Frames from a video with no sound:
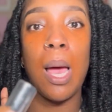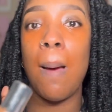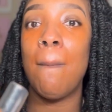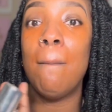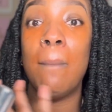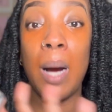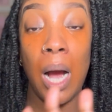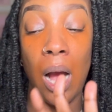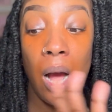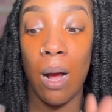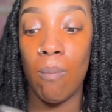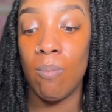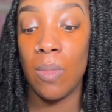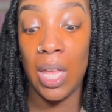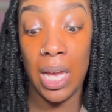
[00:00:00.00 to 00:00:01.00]

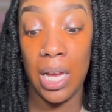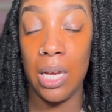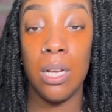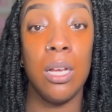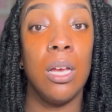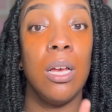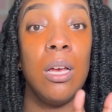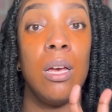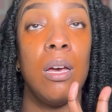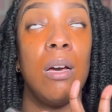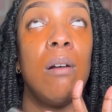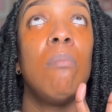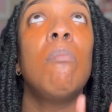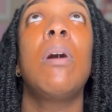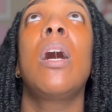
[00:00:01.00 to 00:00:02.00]
bomb. Like,
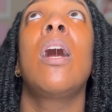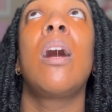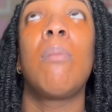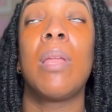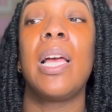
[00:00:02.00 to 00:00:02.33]
bomb.